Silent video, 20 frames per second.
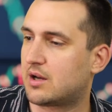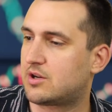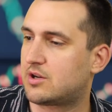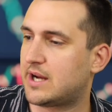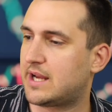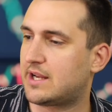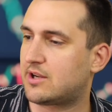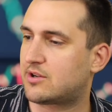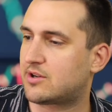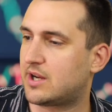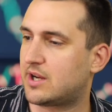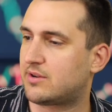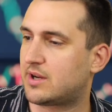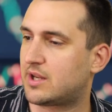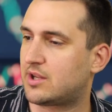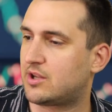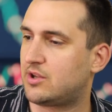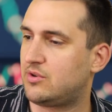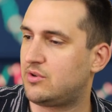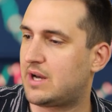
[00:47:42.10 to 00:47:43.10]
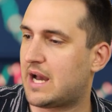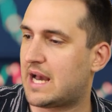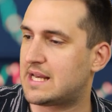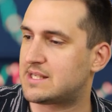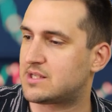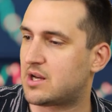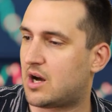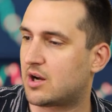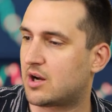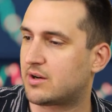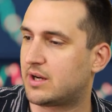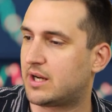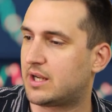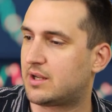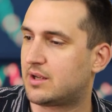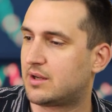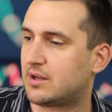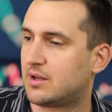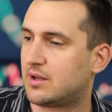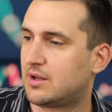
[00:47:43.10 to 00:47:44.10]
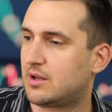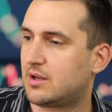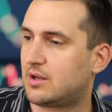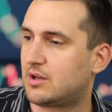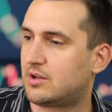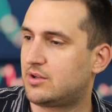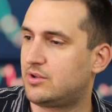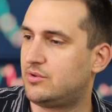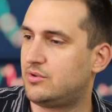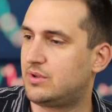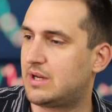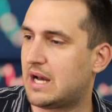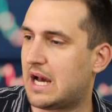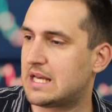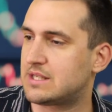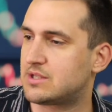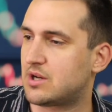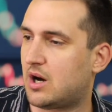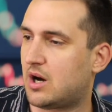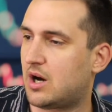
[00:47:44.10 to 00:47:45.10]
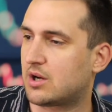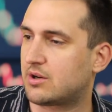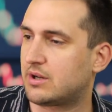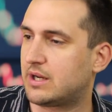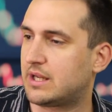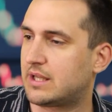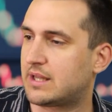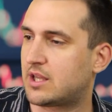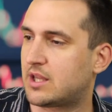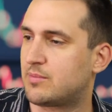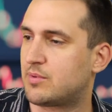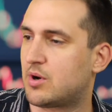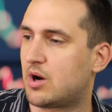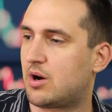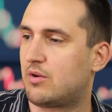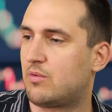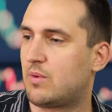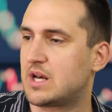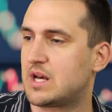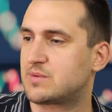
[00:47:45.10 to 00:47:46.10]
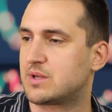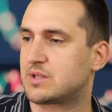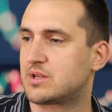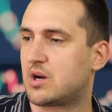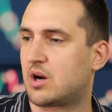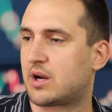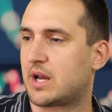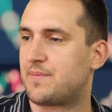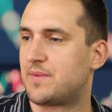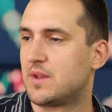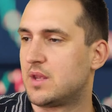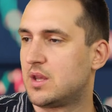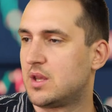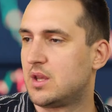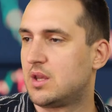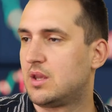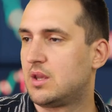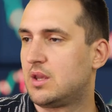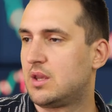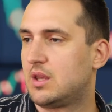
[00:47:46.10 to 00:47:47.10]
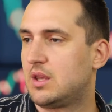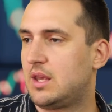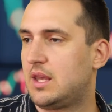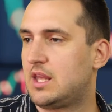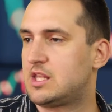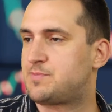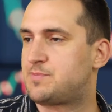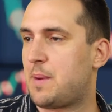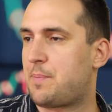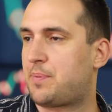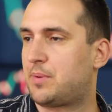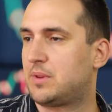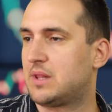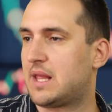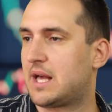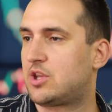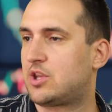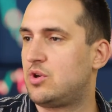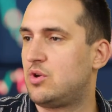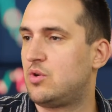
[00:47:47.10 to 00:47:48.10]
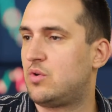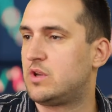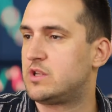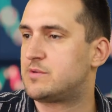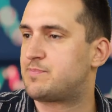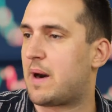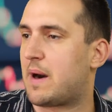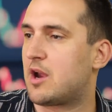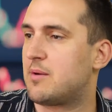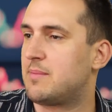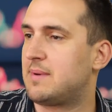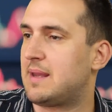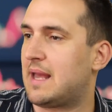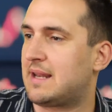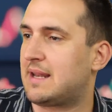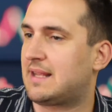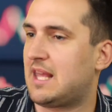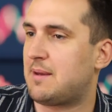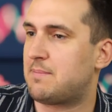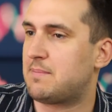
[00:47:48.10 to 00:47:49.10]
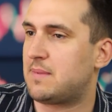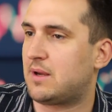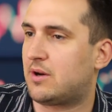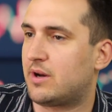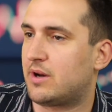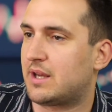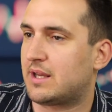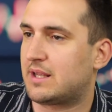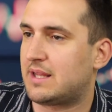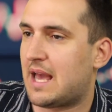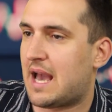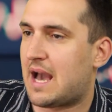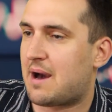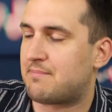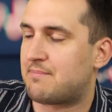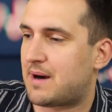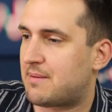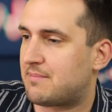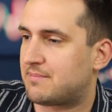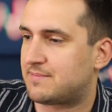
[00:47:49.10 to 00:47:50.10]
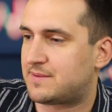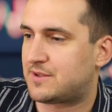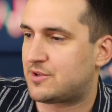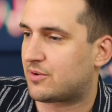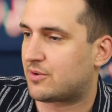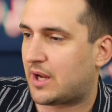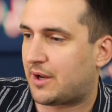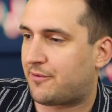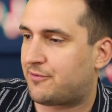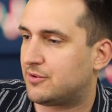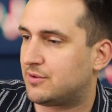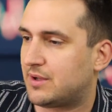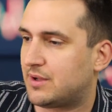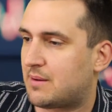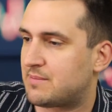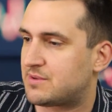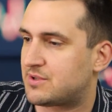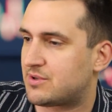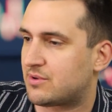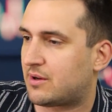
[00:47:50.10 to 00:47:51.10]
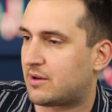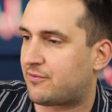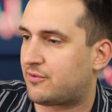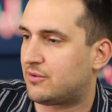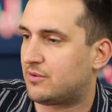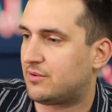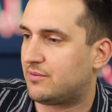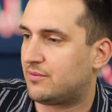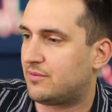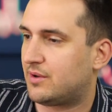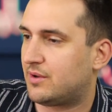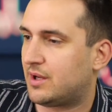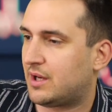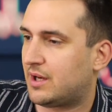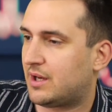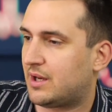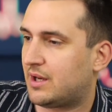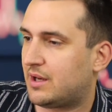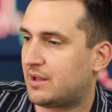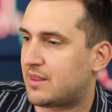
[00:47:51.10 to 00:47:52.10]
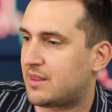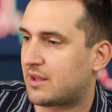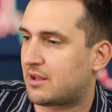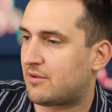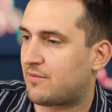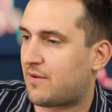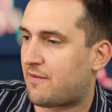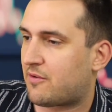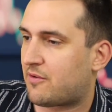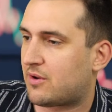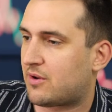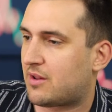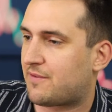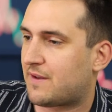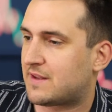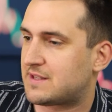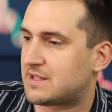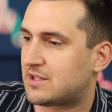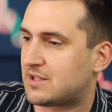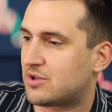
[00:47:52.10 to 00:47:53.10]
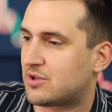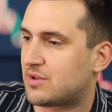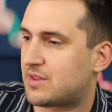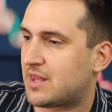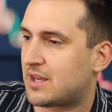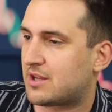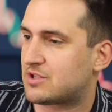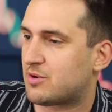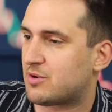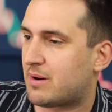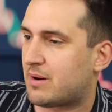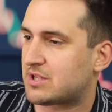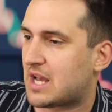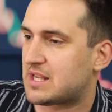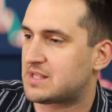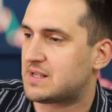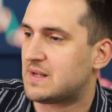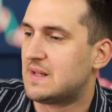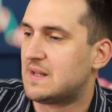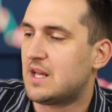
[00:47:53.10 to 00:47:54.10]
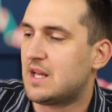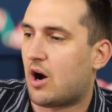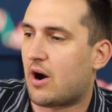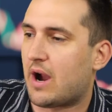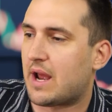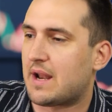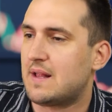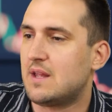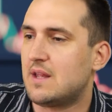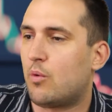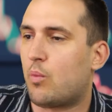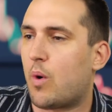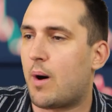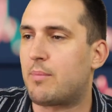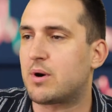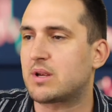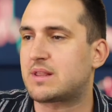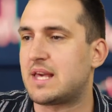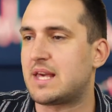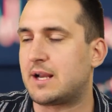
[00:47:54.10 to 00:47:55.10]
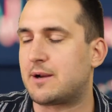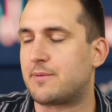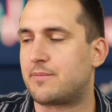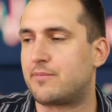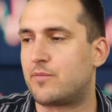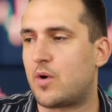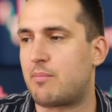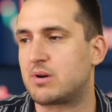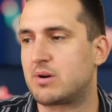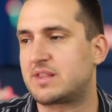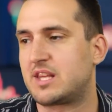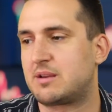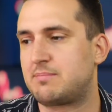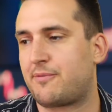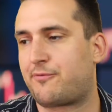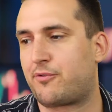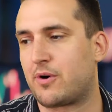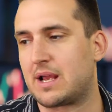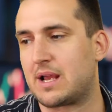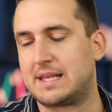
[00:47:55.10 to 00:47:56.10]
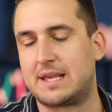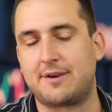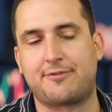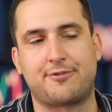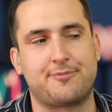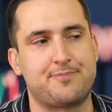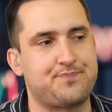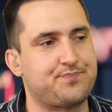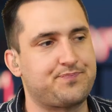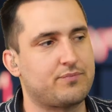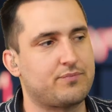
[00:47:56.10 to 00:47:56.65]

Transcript: Great. You guys are great. Thank you, bro. Wise words. Okay. It's people like you who inspire me and keep me going. Yeah, I'm so grateful. Thank you, Fefe, for another fascinating show. Thank you so much, guys. All right. One more thing before I leave.